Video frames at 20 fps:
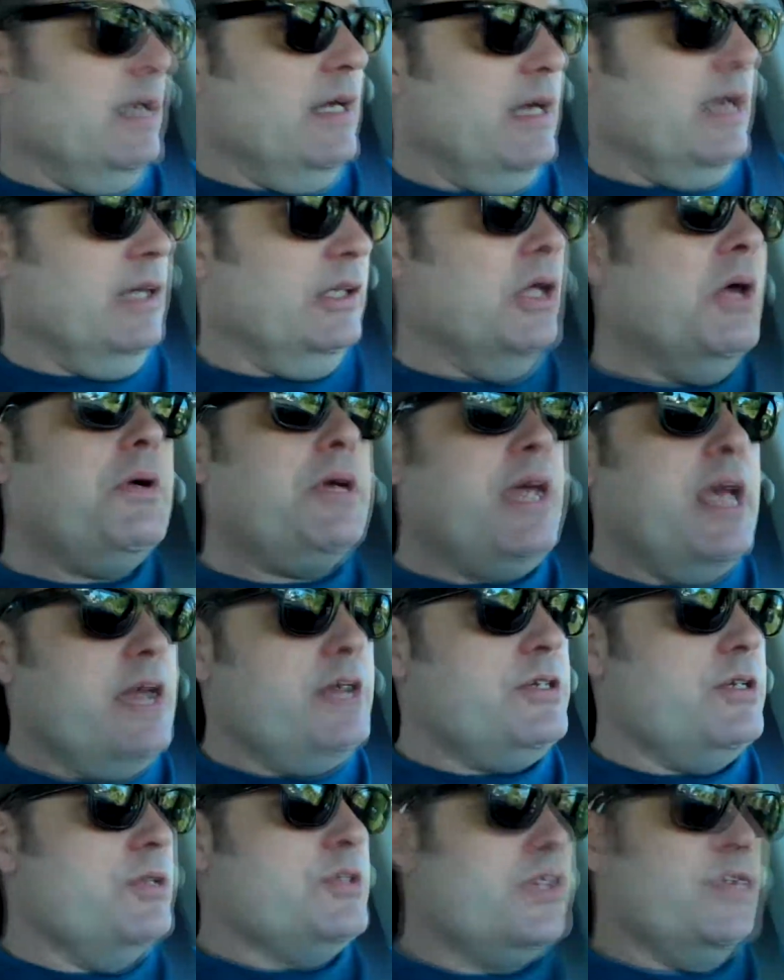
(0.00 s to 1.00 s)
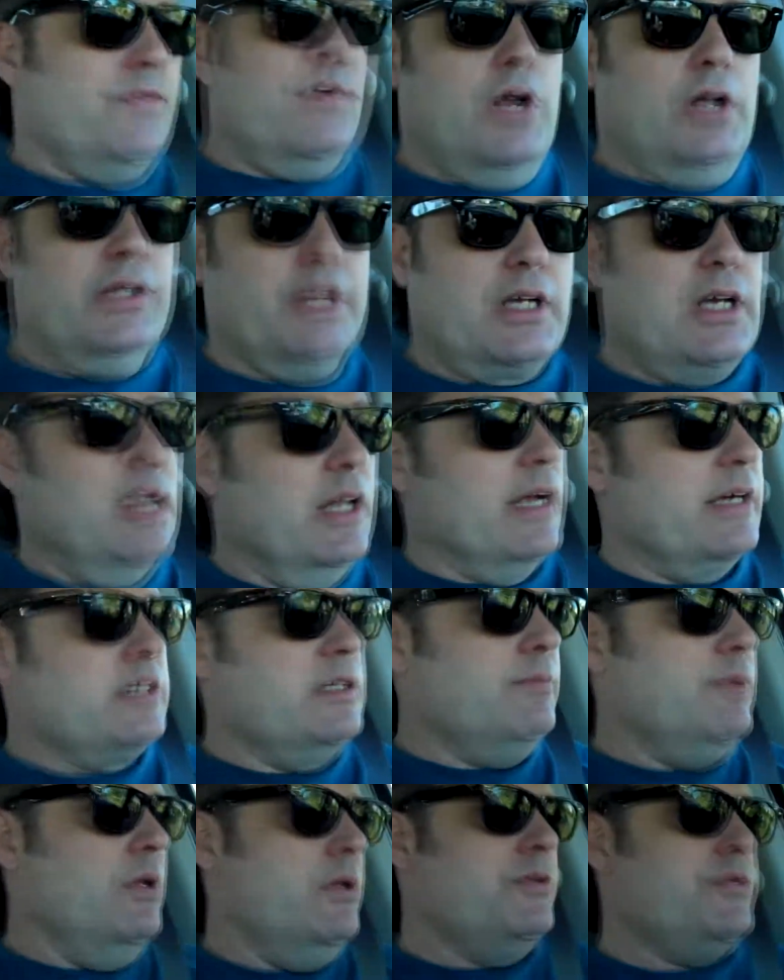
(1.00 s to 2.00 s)
uh, locations of all the
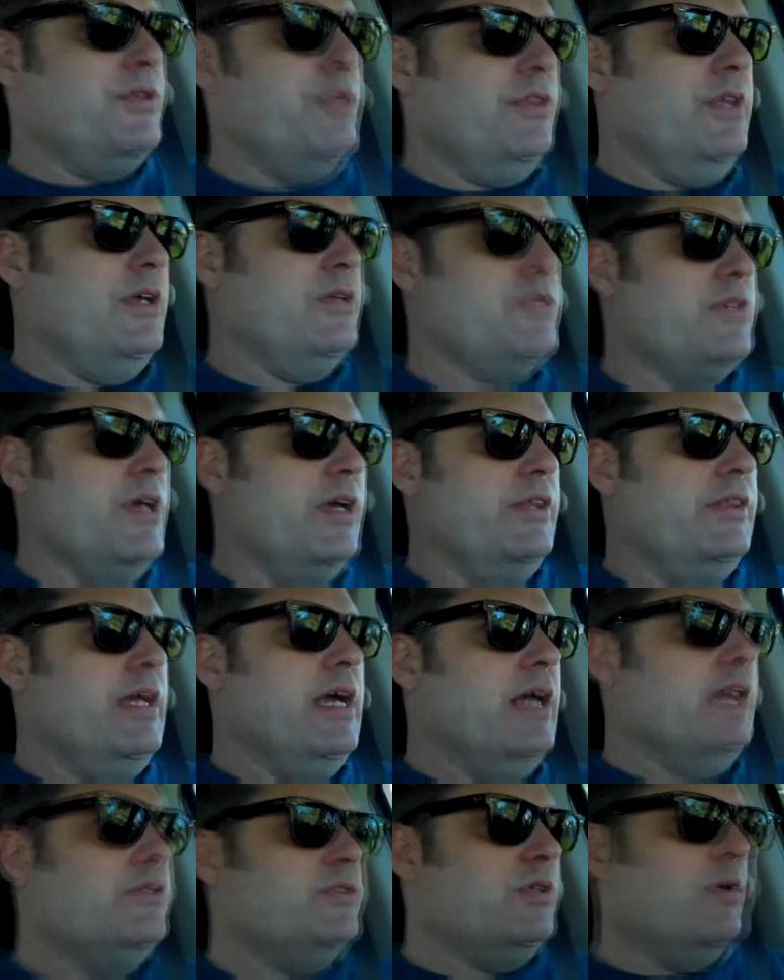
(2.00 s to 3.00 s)
collectibles and things like that.